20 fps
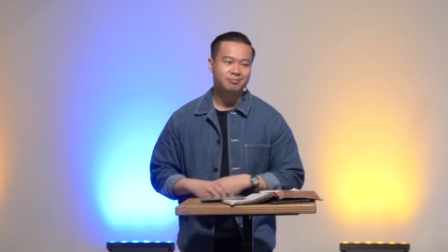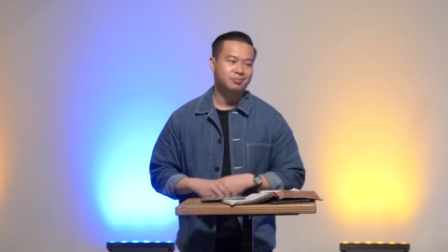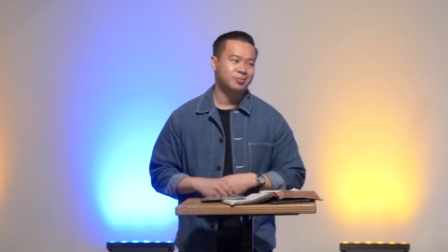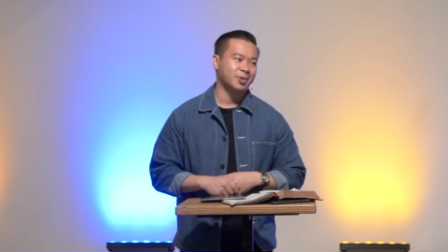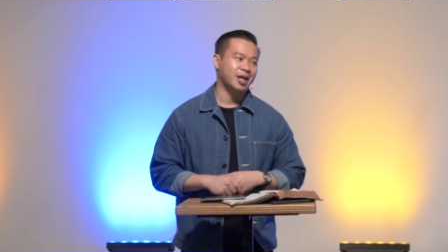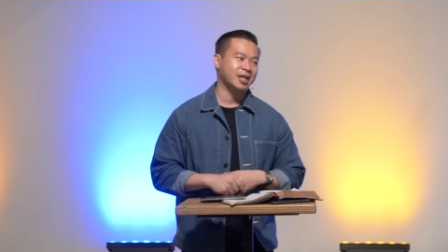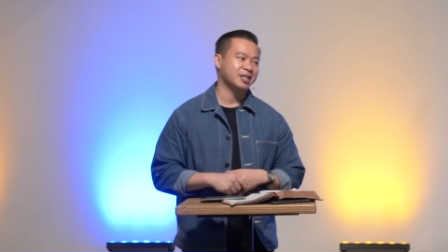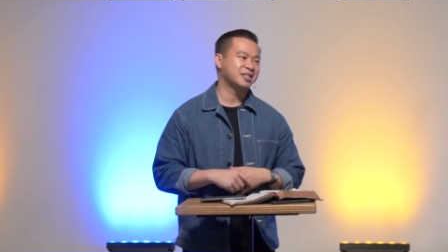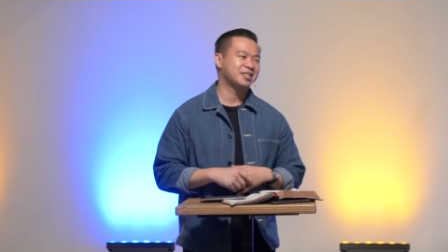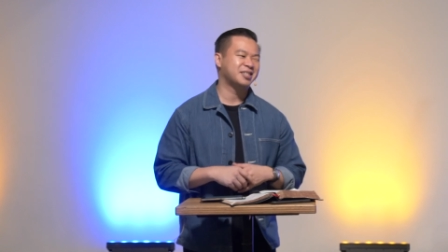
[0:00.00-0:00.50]

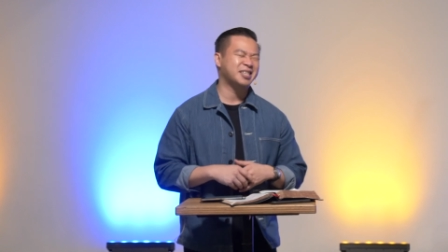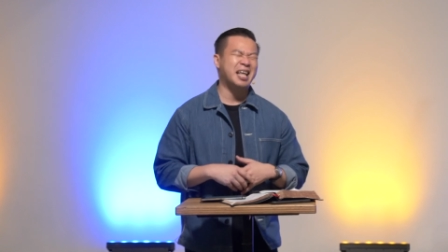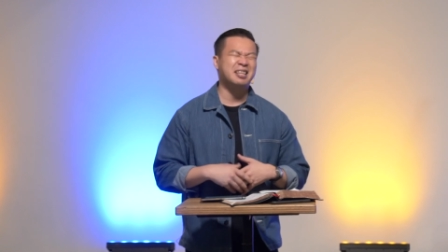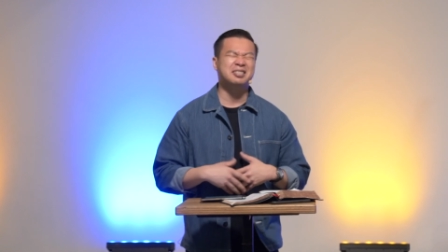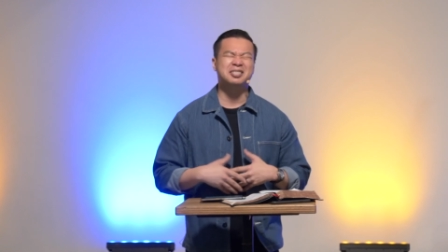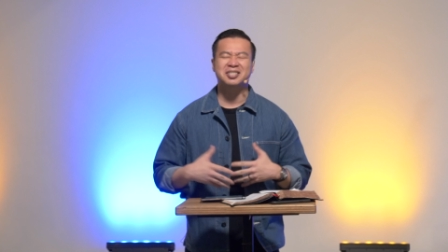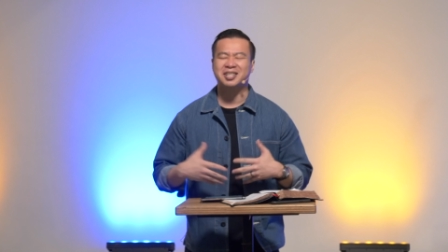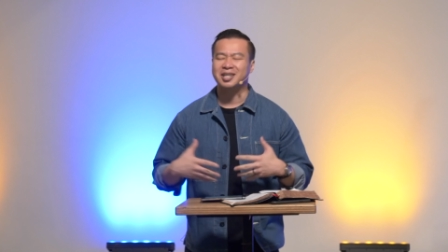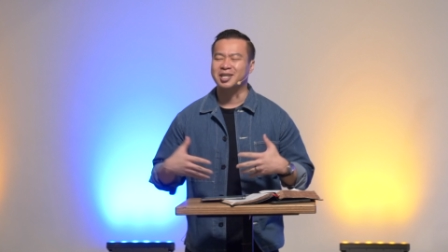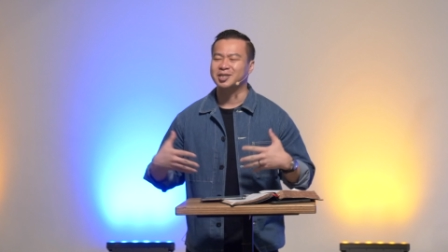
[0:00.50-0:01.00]
like
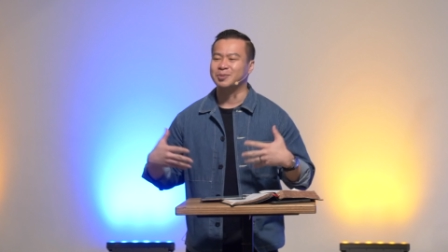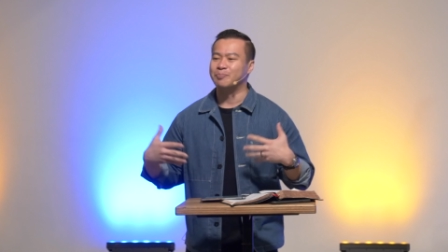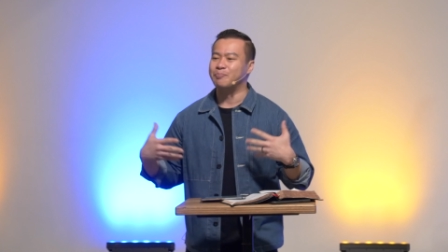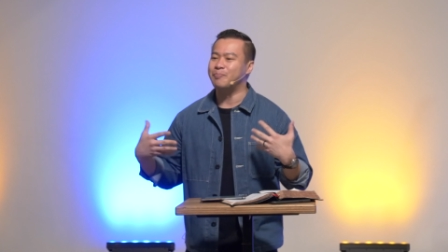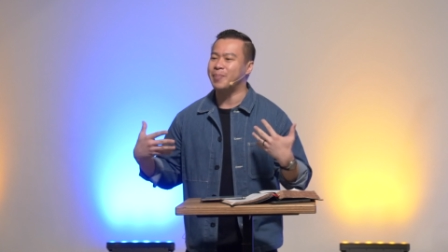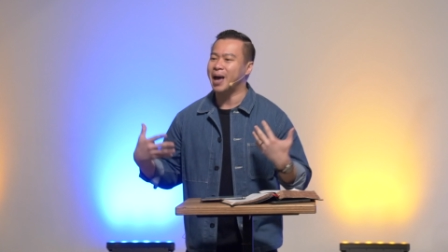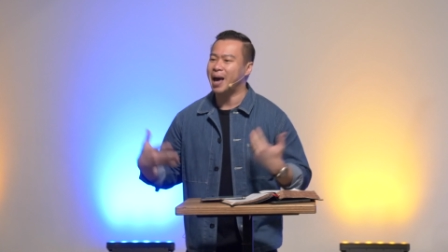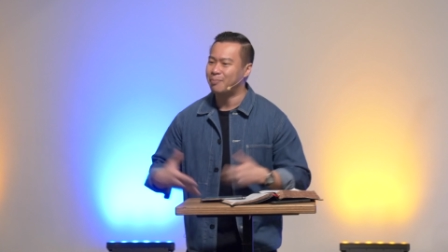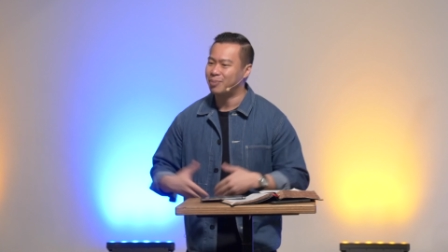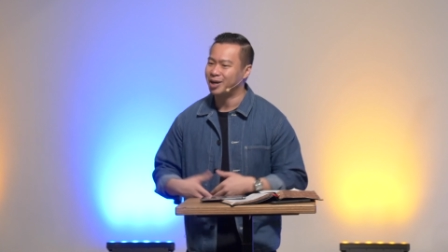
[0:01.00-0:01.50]
senseless
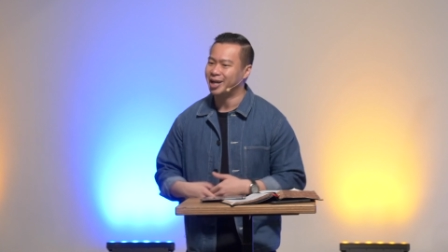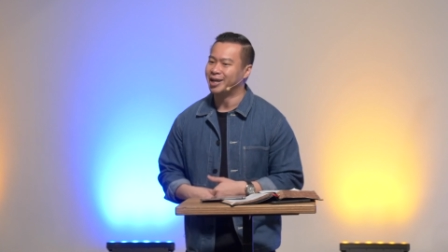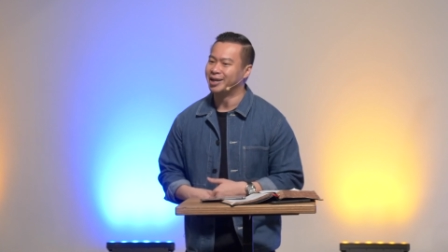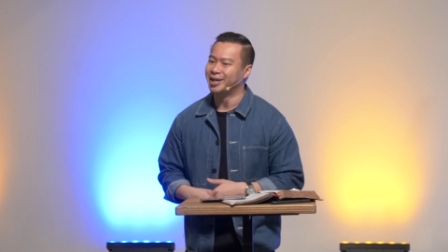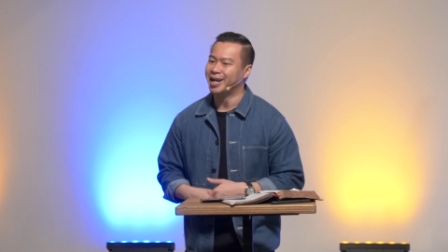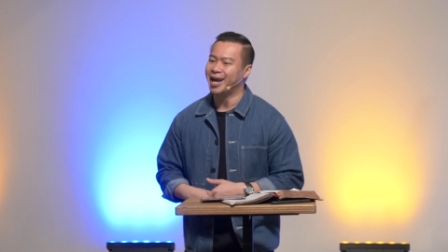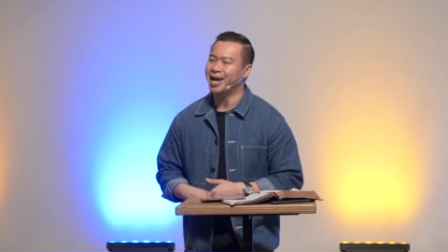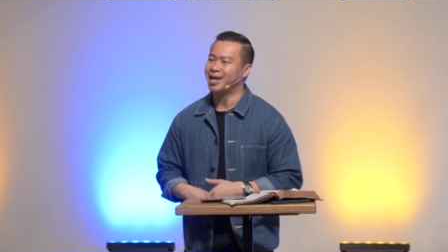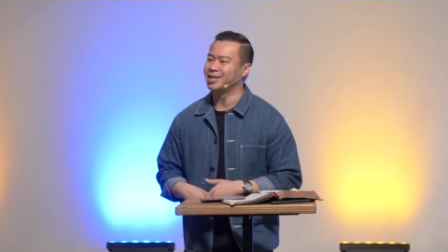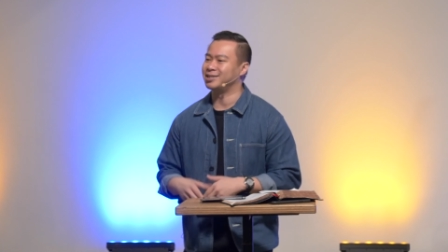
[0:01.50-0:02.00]

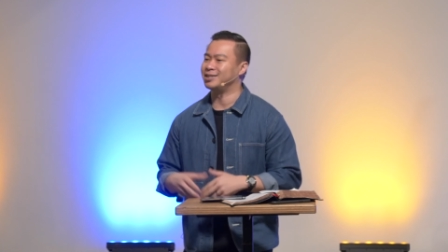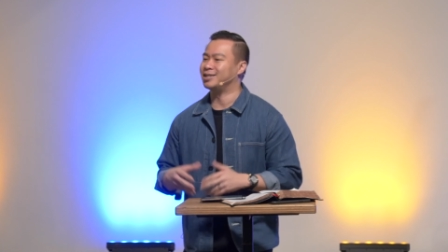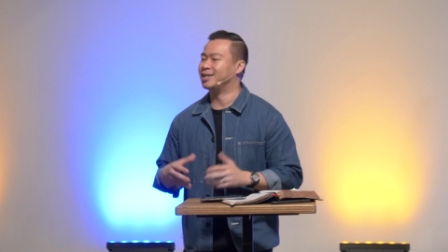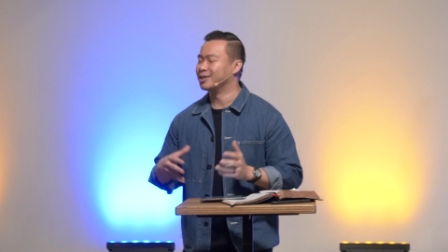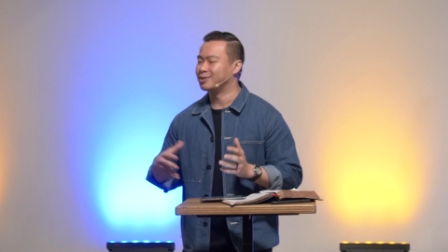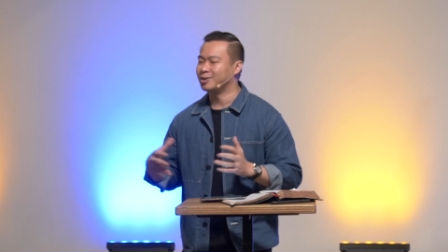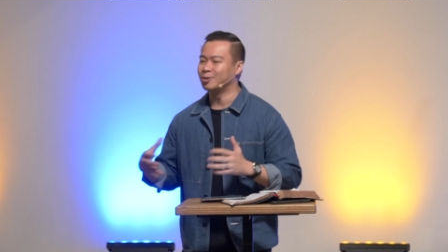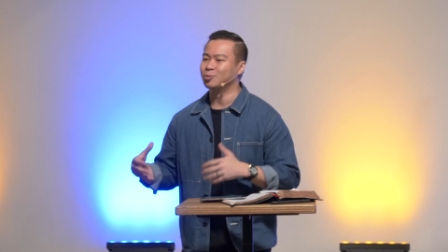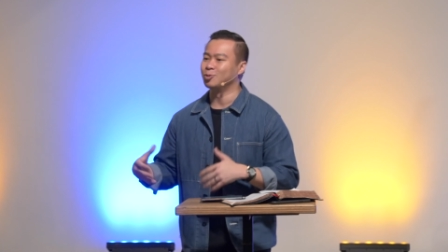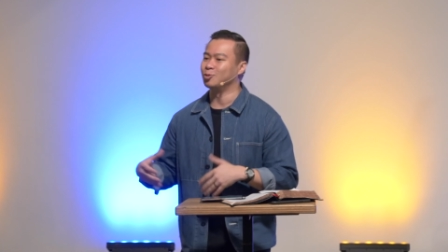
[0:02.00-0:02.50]
babbling that has
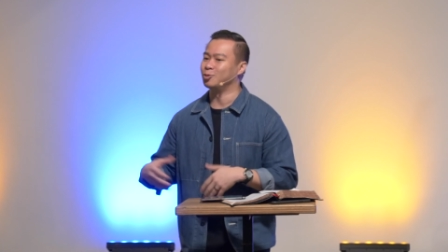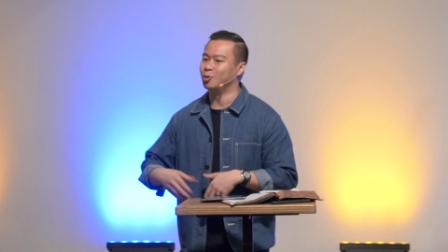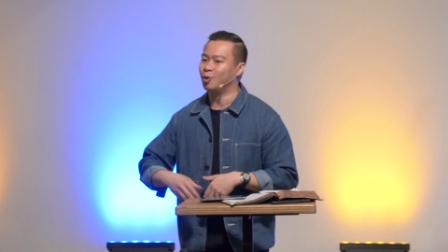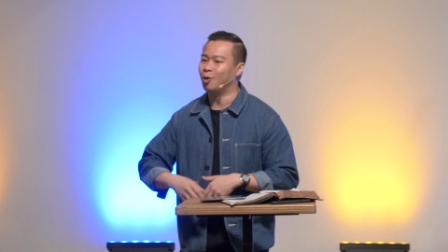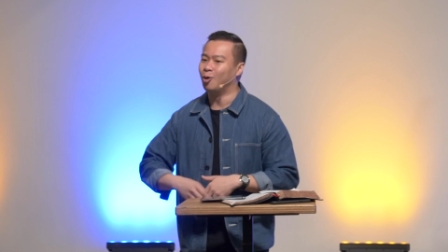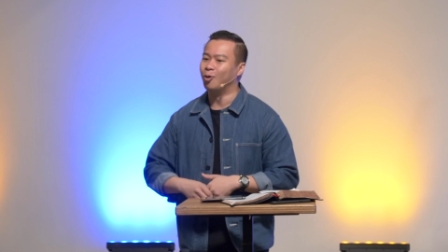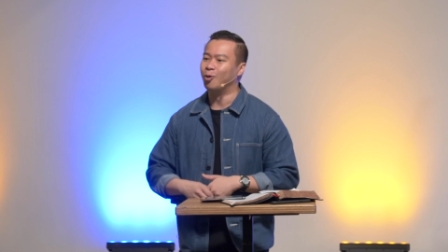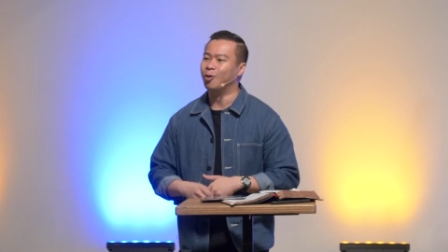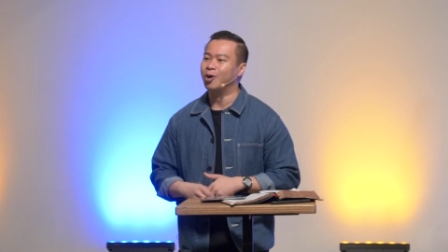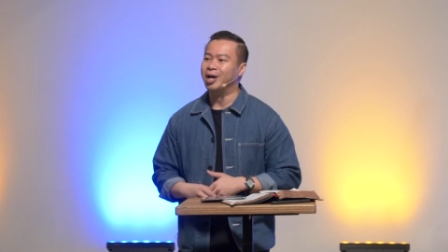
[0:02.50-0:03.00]
little to
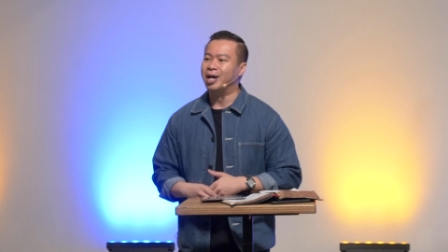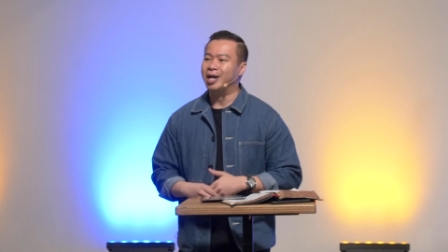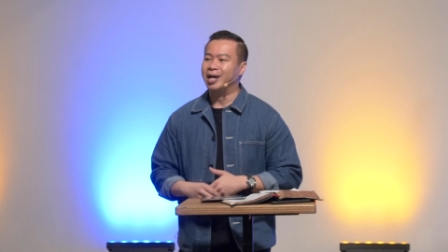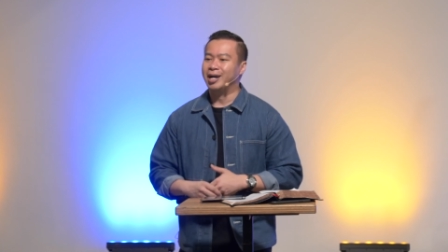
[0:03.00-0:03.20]
no